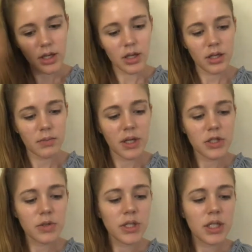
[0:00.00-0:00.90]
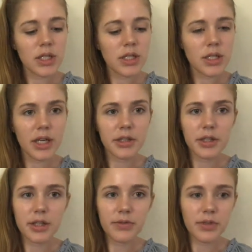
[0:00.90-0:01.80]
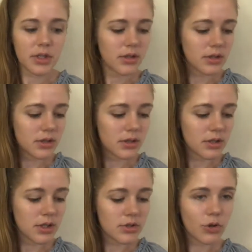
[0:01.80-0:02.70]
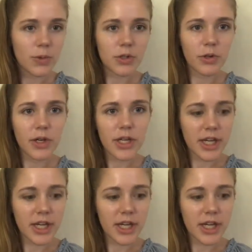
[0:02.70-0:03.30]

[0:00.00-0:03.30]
And mind you, he did not live in this dormitory.